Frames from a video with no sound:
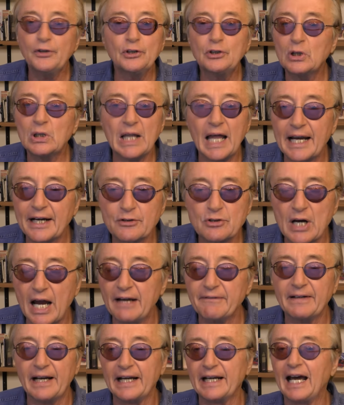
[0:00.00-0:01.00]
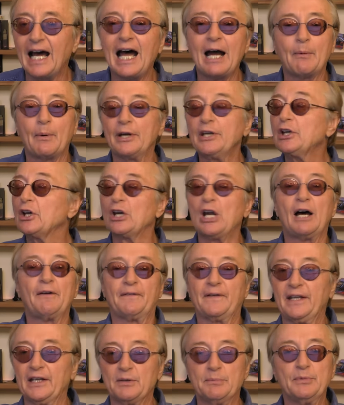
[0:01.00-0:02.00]
you do a lot of driving on the highway, you can
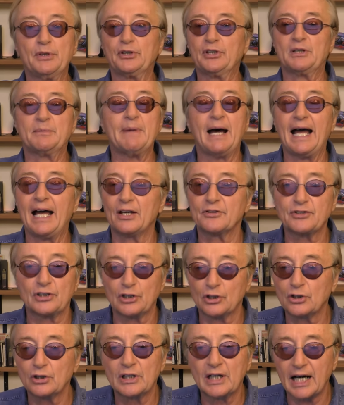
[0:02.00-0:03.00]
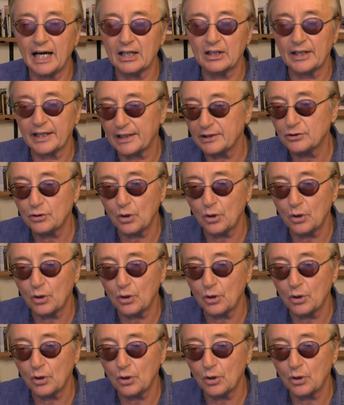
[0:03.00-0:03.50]
often get a million miles in a good car like a